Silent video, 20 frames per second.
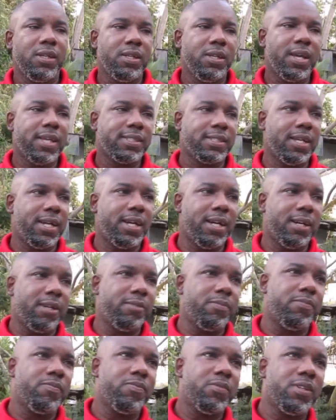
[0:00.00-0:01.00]
Yes,
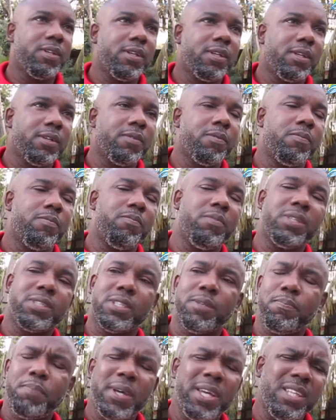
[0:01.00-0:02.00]
um,
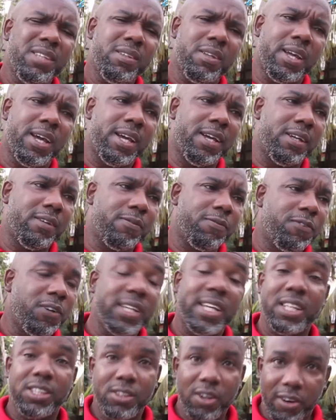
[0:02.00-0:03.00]
Mr. Payne uh,
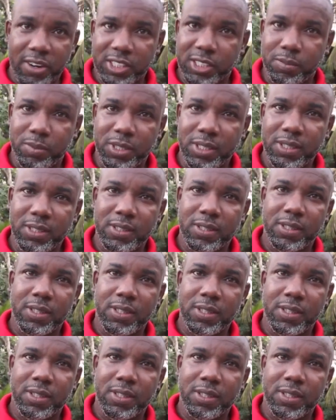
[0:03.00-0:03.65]
fully endorsed me.